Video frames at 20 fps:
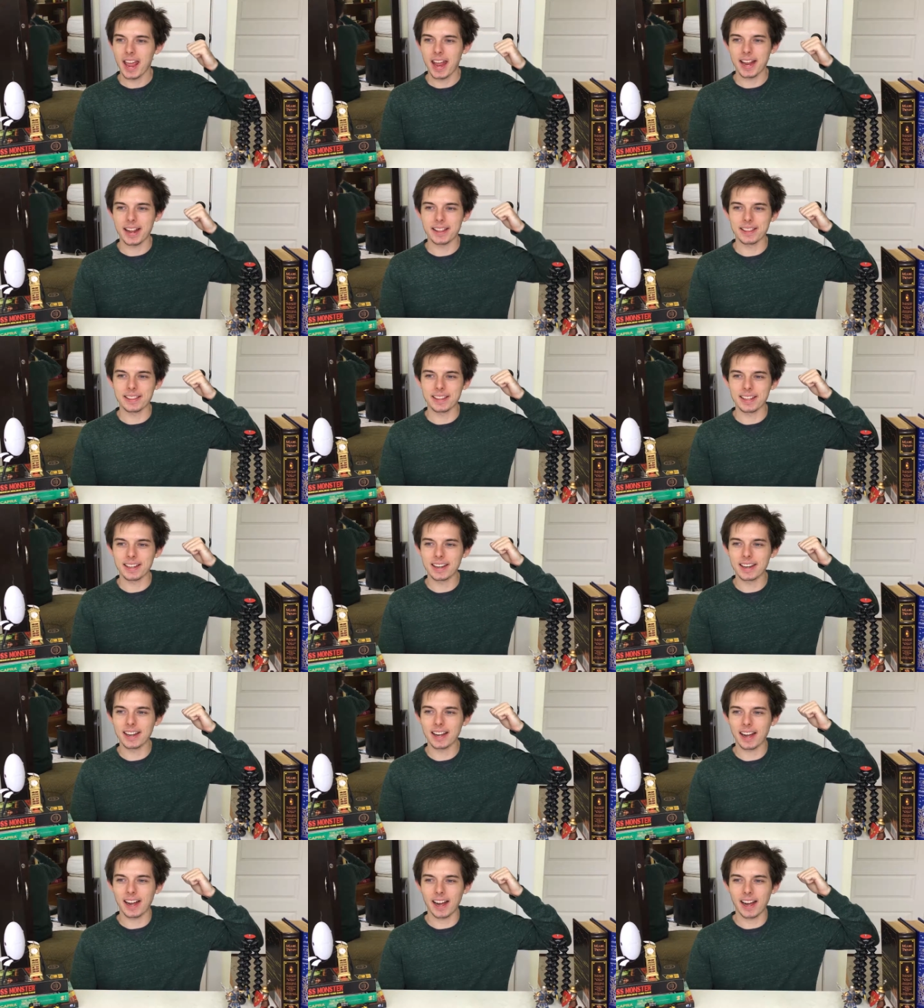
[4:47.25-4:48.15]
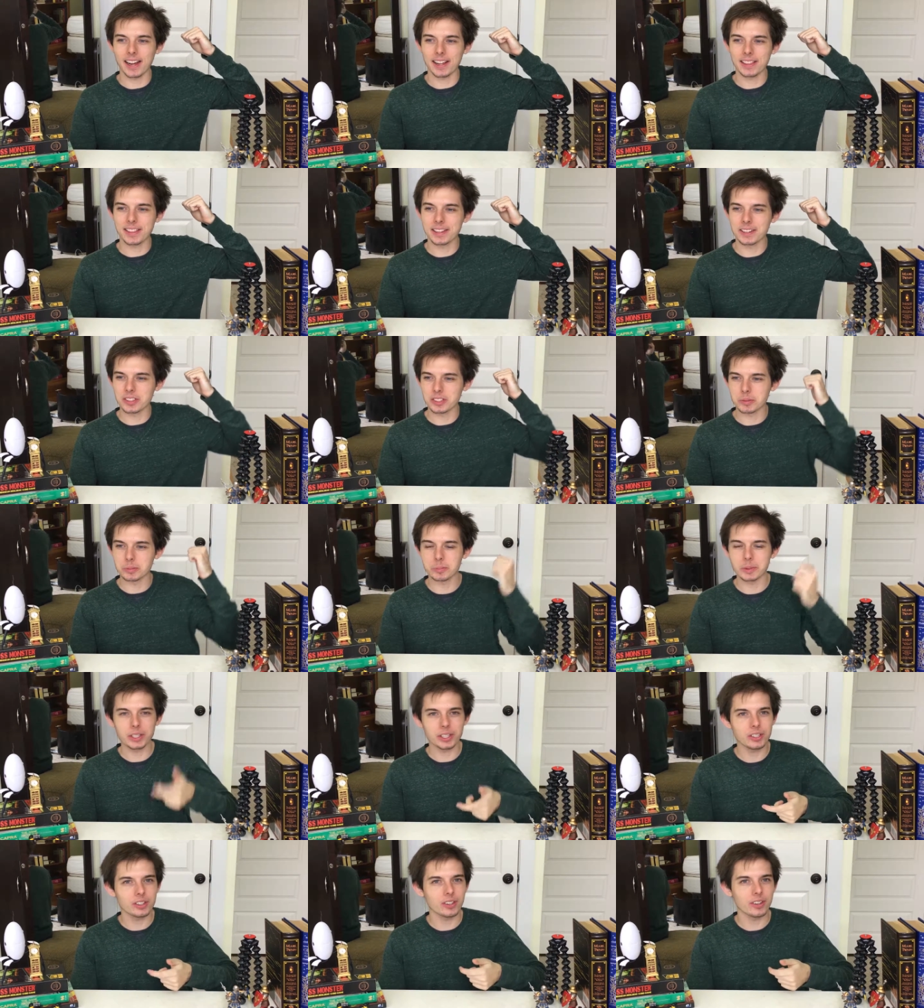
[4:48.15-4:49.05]
and then I think it was
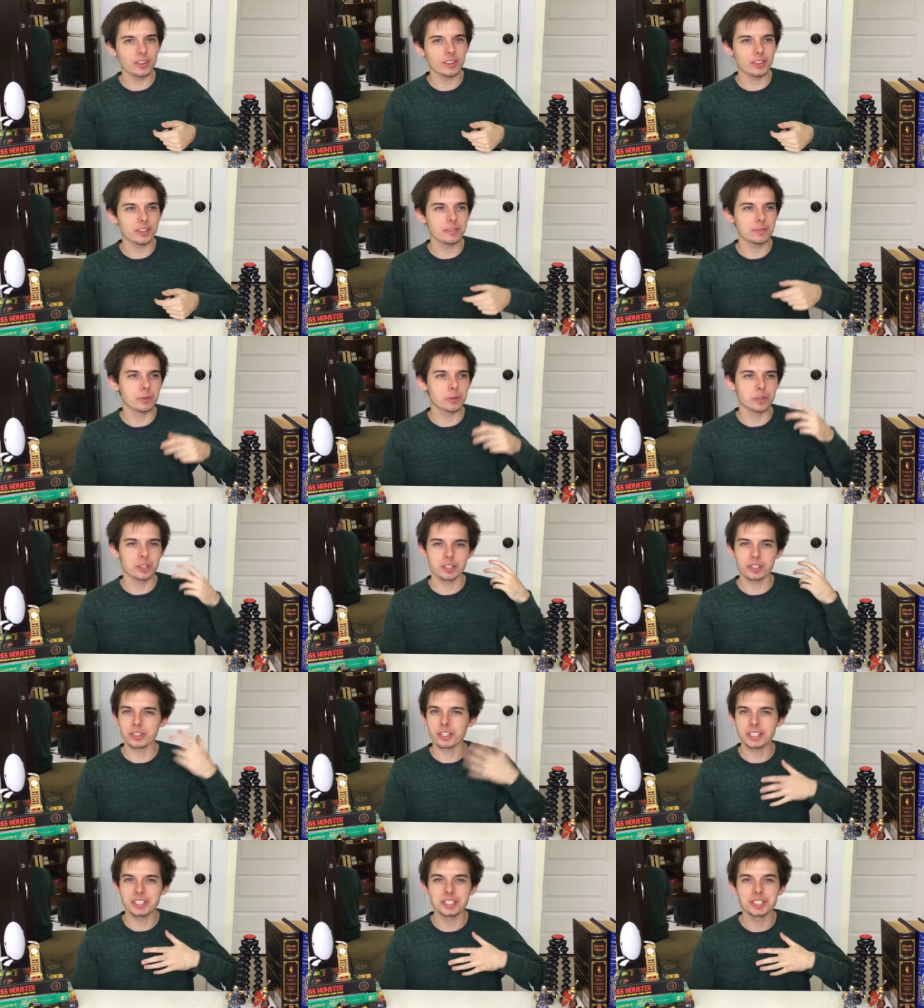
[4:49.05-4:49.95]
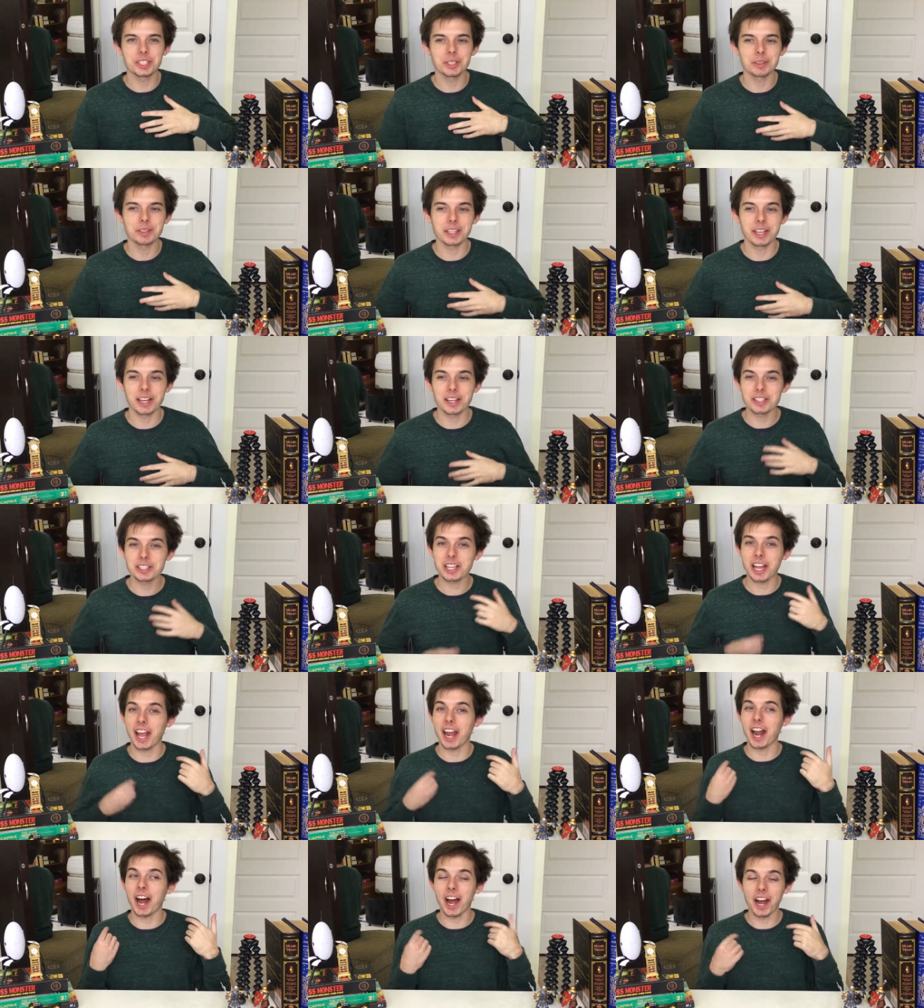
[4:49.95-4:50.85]
Miracle on thirty-fourth Street and something else,
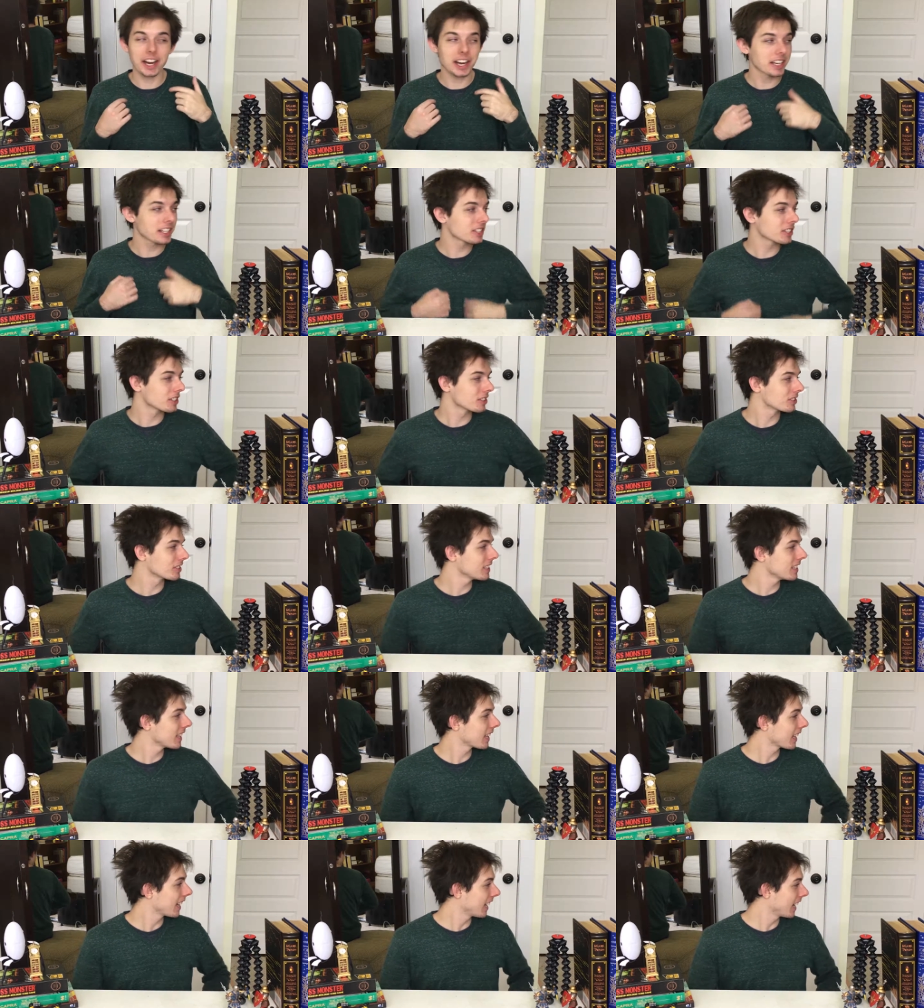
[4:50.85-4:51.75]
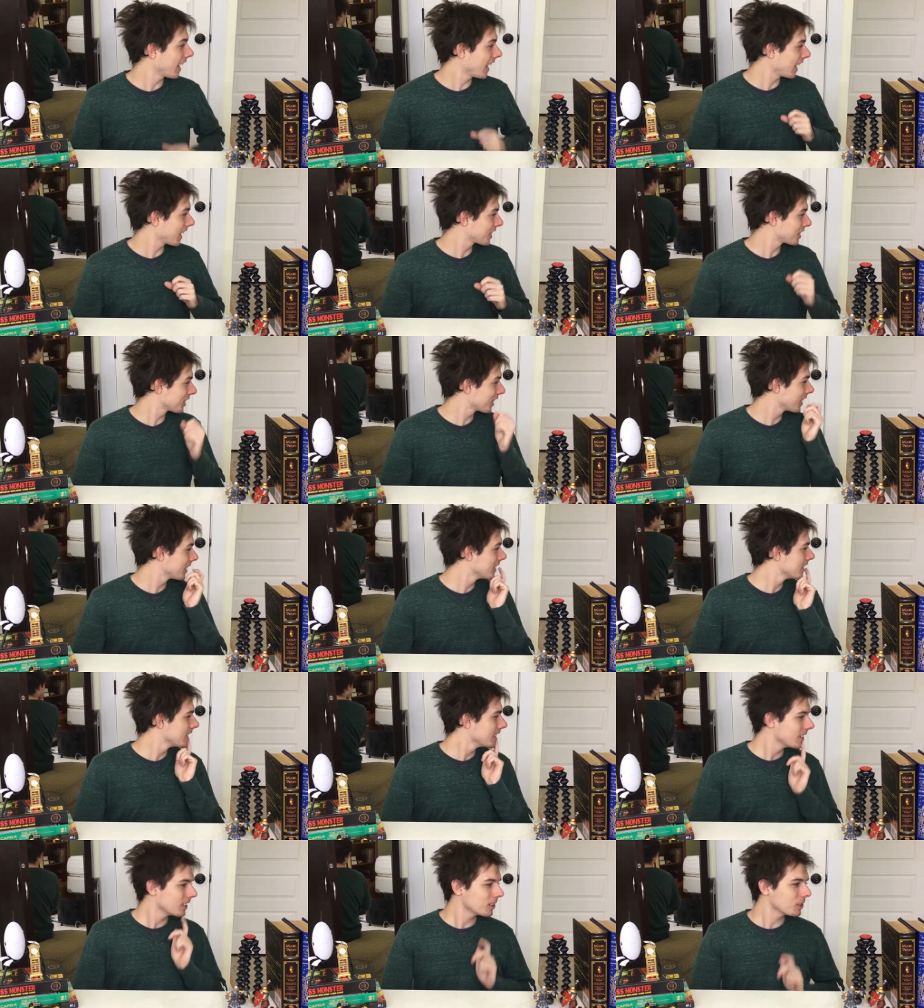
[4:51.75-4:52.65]
and I got to go see that, and I actually,
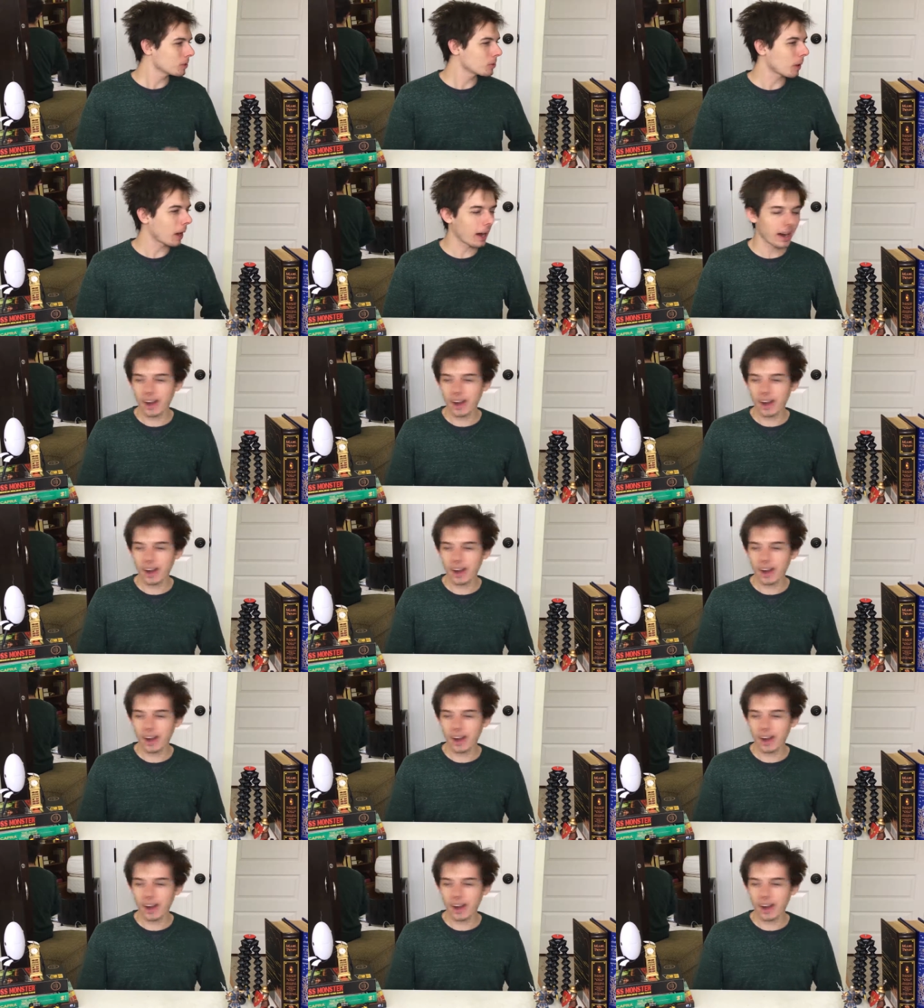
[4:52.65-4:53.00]
oh,